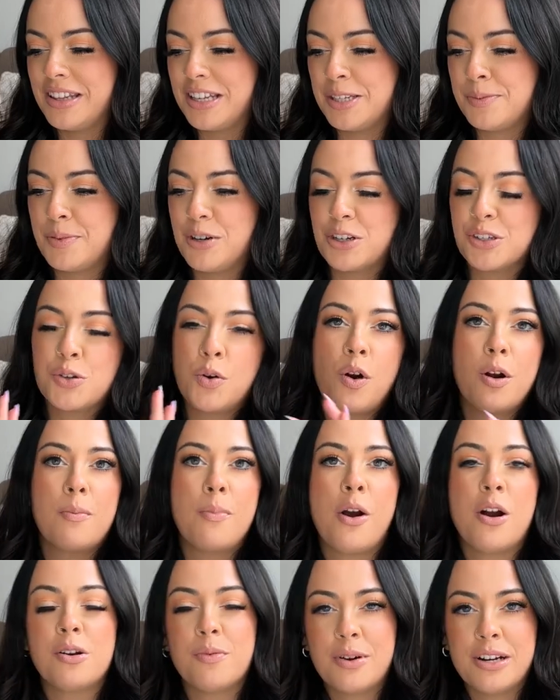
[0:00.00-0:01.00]
these books or a
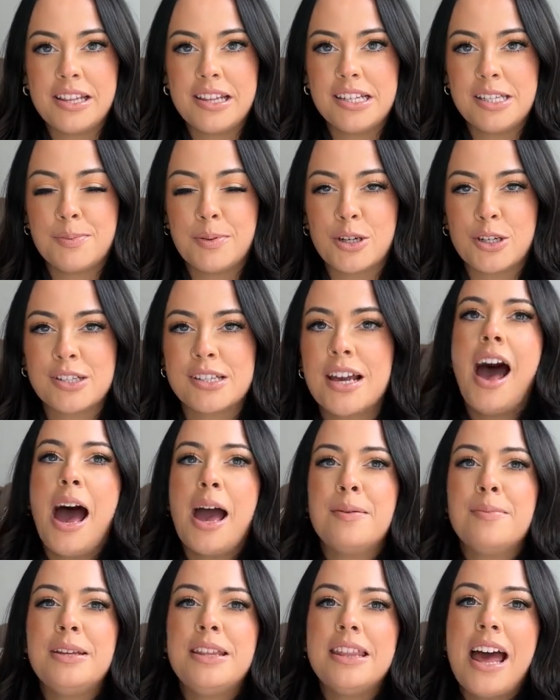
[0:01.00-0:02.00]
part of one of these books.
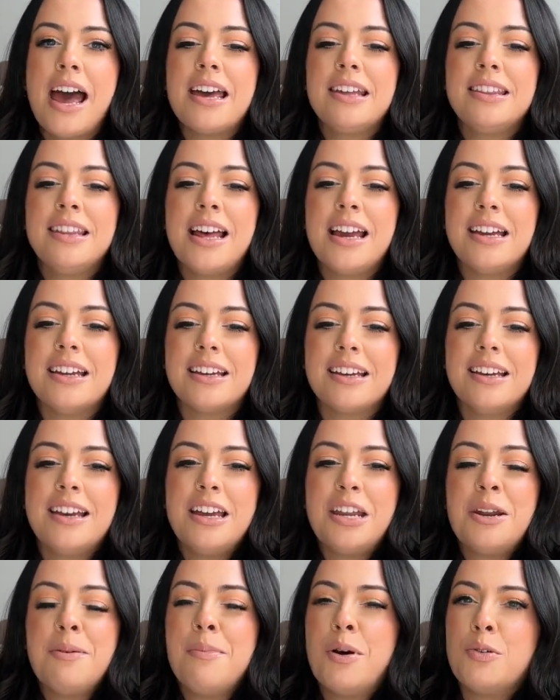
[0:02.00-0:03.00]
I mean that in
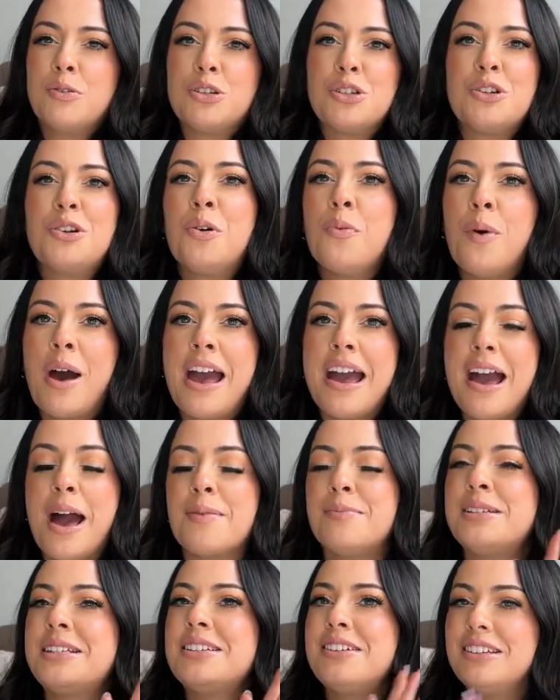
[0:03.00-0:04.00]
like an emotional way.
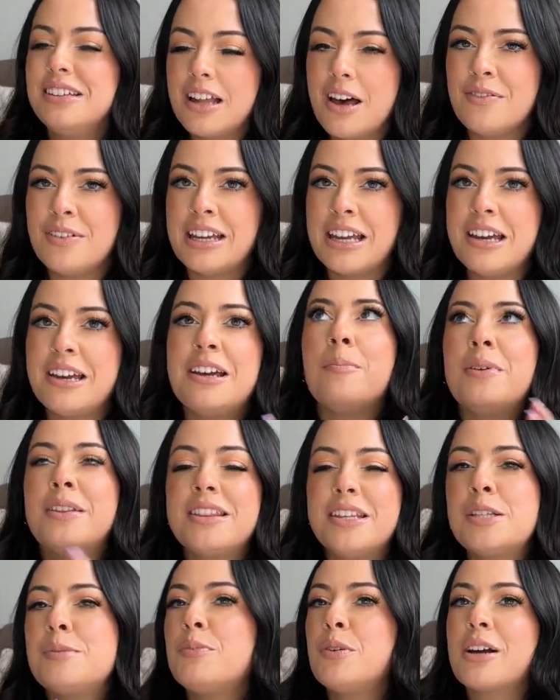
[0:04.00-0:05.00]
I'm still loving it, but
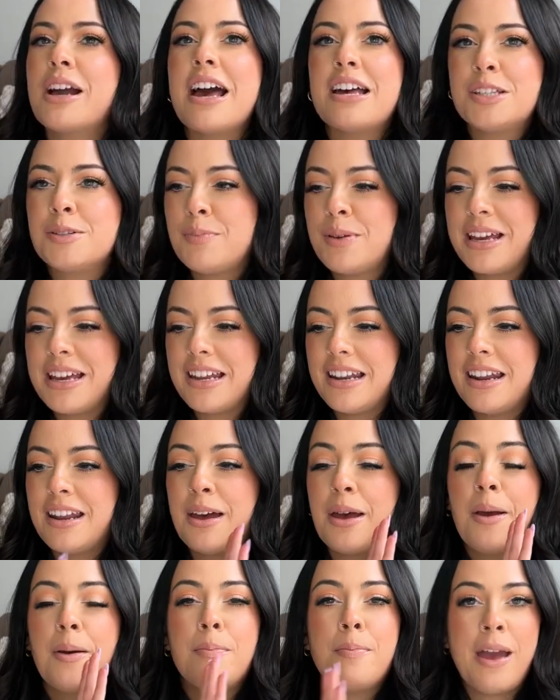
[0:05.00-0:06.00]
this book has
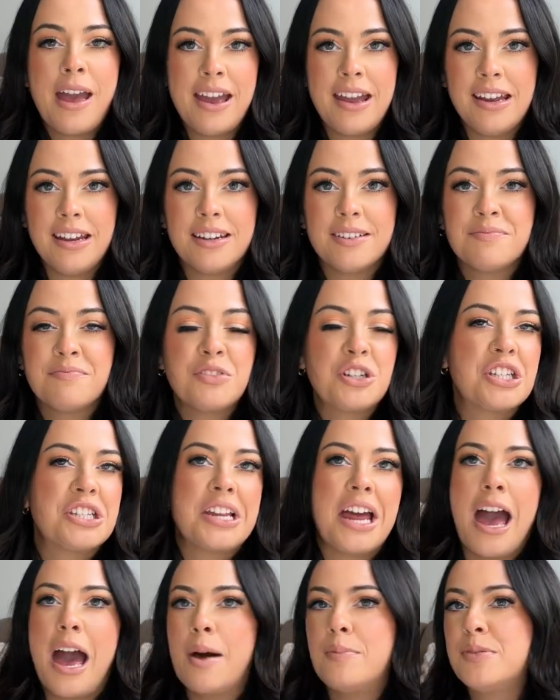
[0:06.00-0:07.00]
been pain,
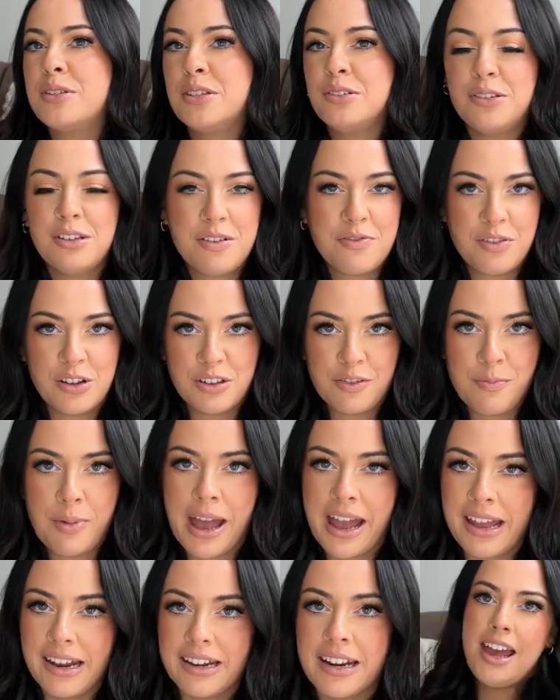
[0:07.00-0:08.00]
just absolutely full of
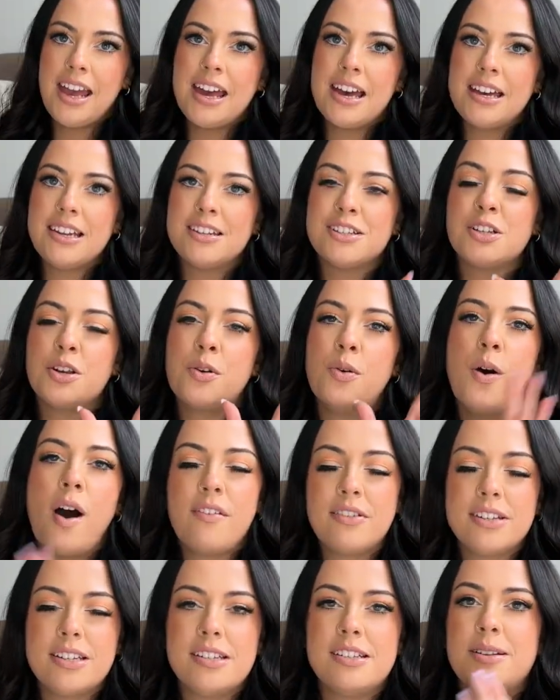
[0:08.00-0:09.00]
pain. And so
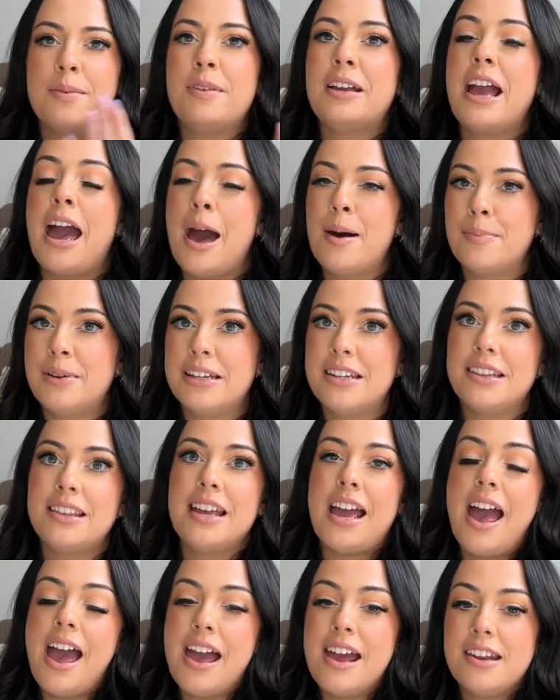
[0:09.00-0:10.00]
obviously something happened at
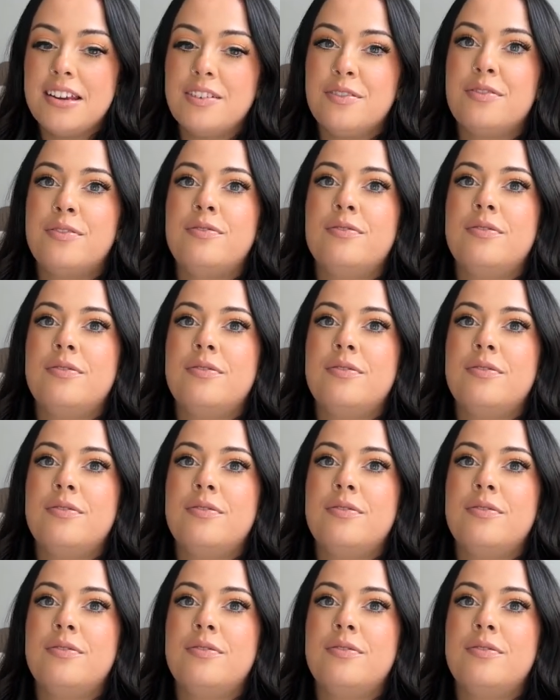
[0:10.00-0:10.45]
the end of,